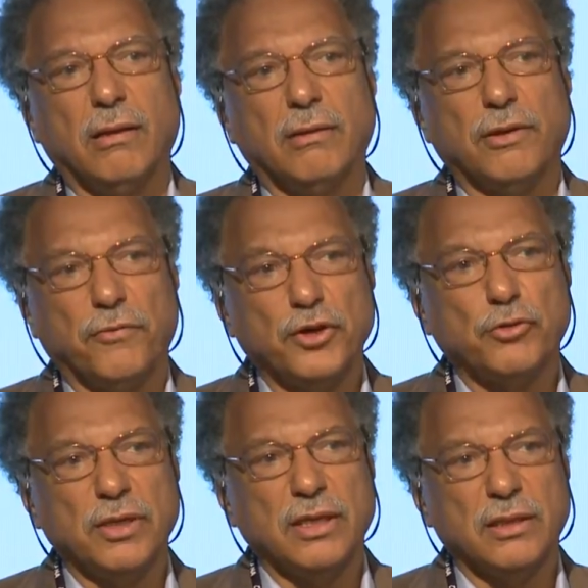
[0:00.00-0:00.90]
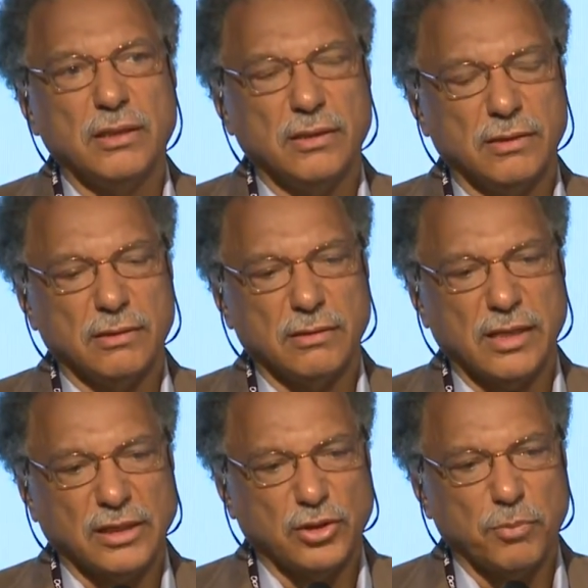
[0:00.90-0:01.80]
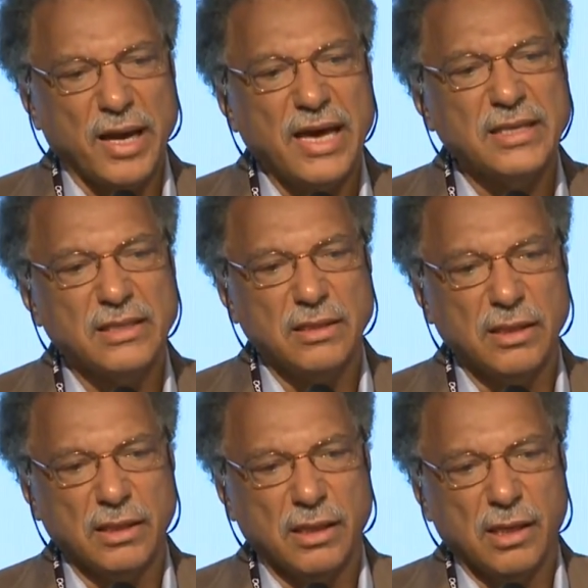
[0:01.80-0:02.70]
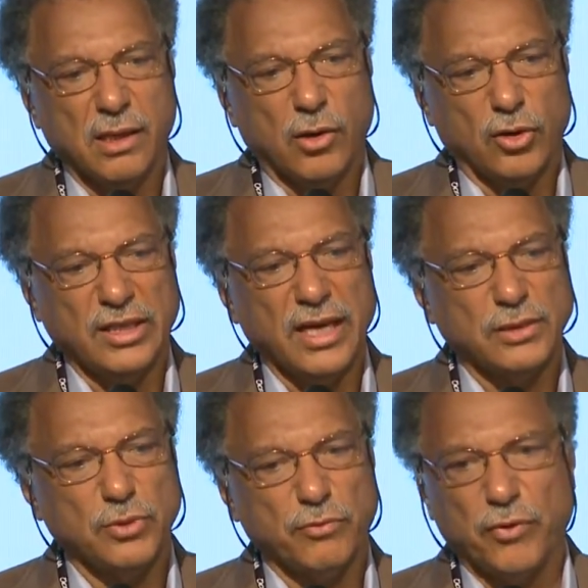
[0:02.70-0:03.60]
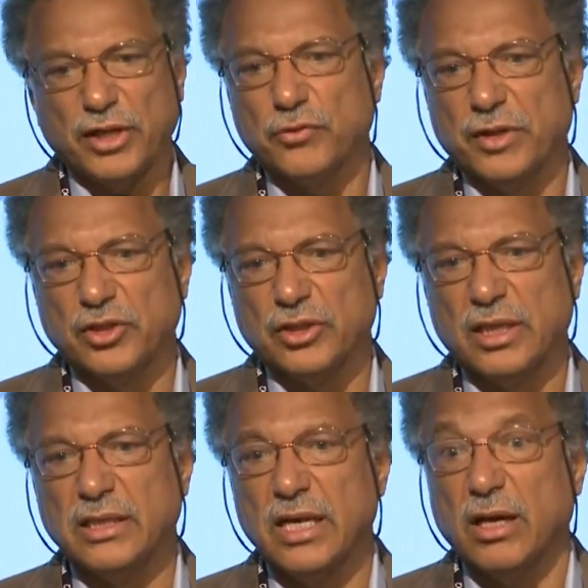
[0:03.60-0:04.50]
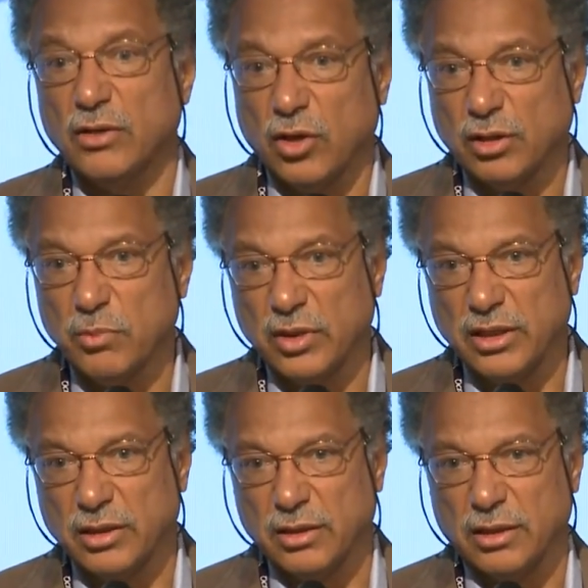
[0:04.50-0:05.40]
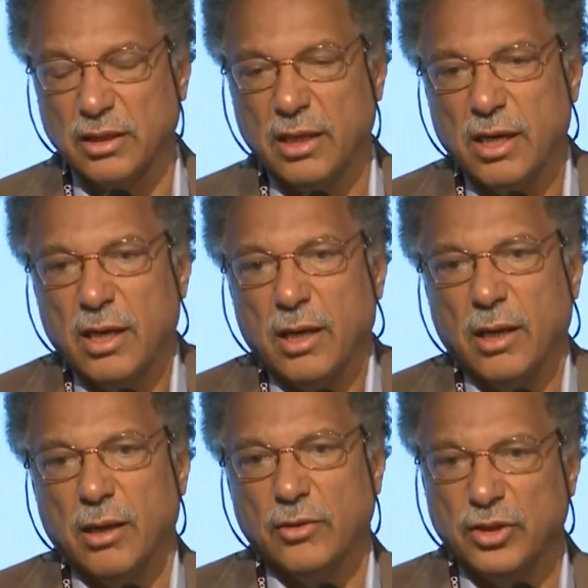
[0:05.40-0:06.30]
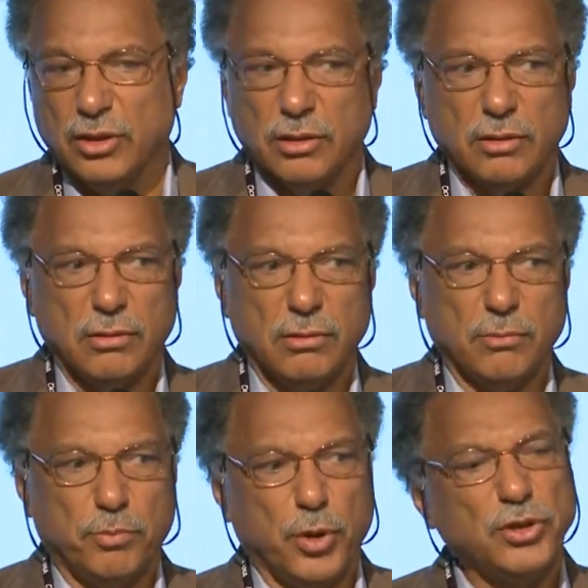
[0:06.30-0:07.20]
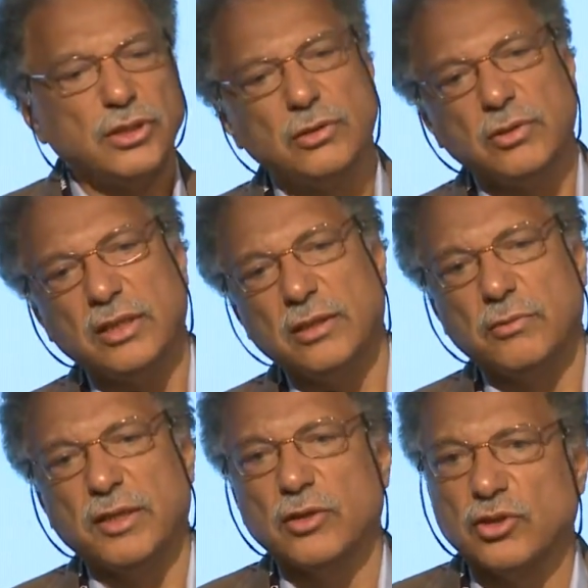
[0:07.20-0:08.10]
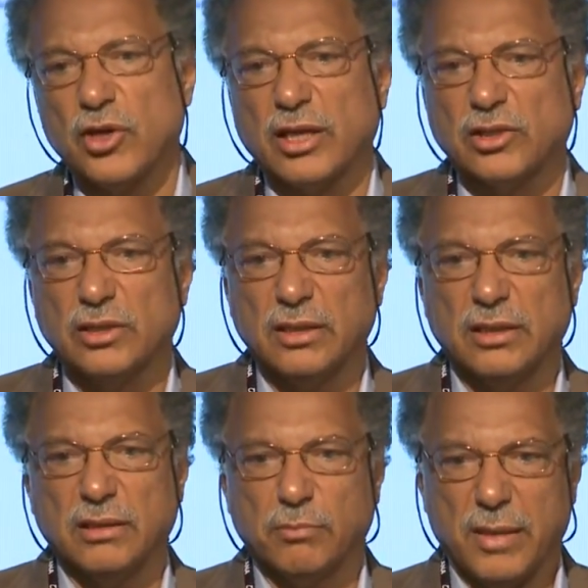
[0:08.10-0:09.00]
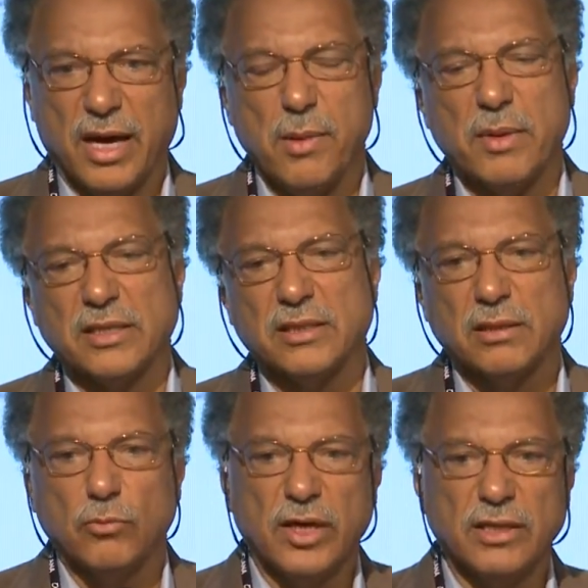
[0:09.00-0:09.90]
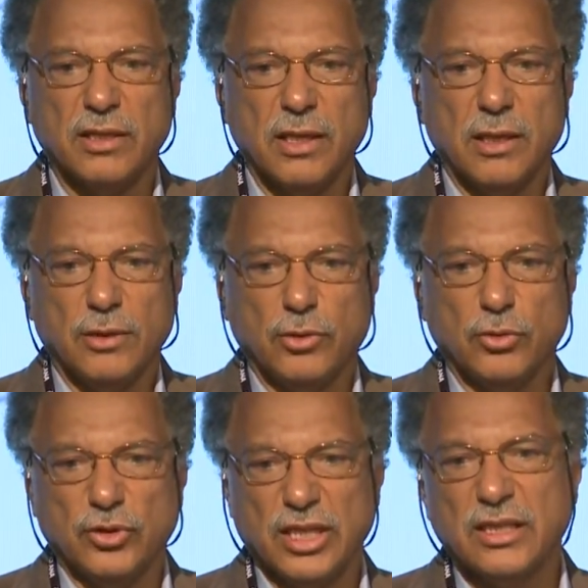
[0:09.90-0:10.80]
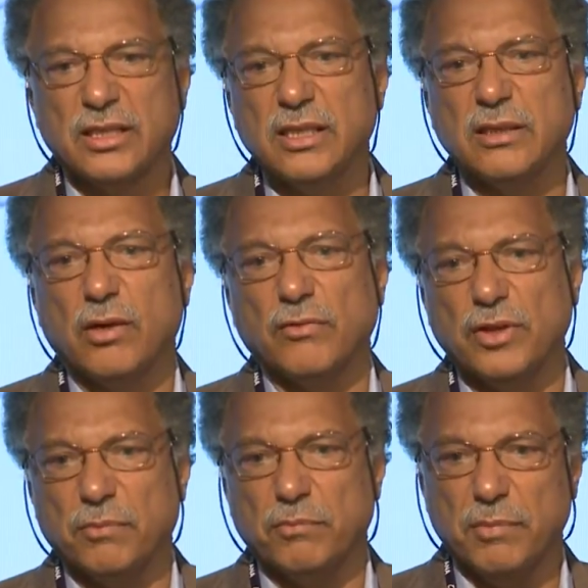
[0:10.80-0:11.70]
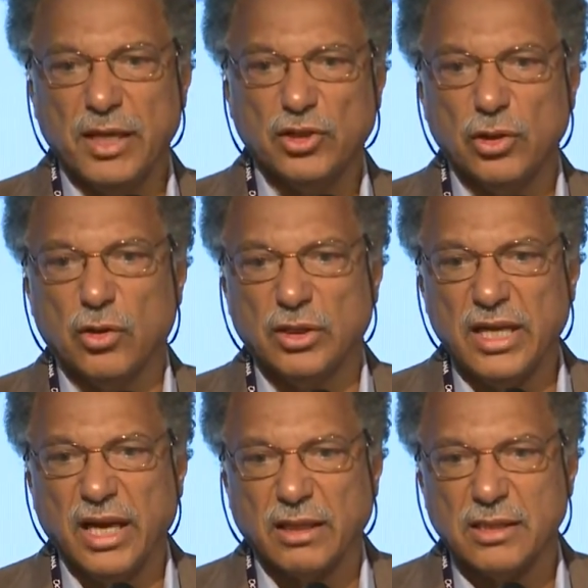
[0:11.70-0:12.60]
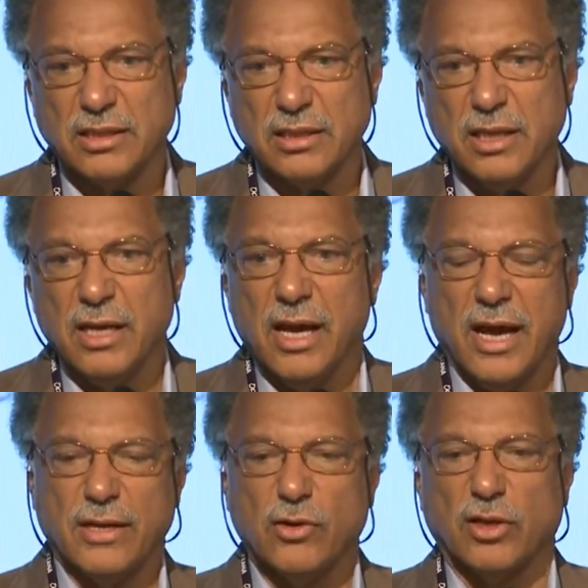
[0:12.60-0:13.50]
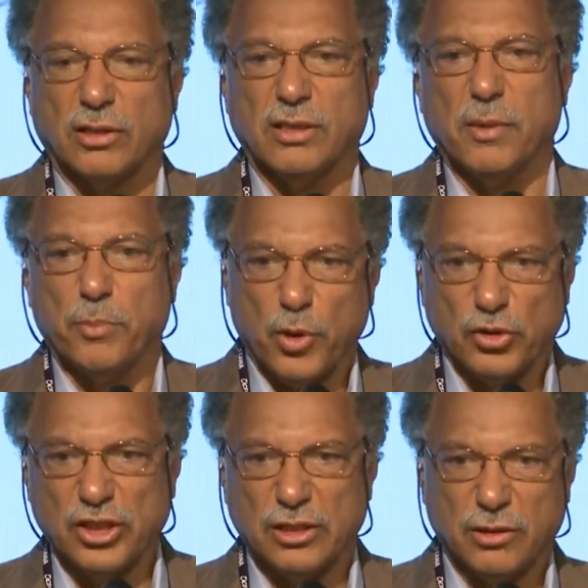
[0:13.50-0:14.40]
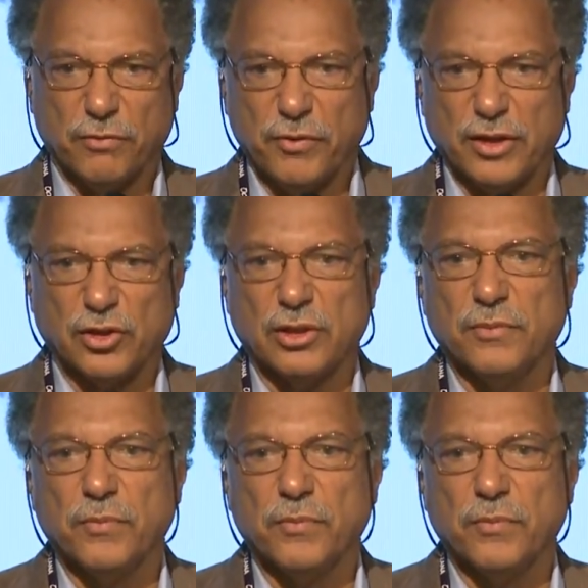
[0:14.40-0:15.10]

the fishery that supplies the hotels with fresh fish is not monitored. The person who did the reconstruction in Bahamas went to 16 of the major hotels and got the purchase of fish.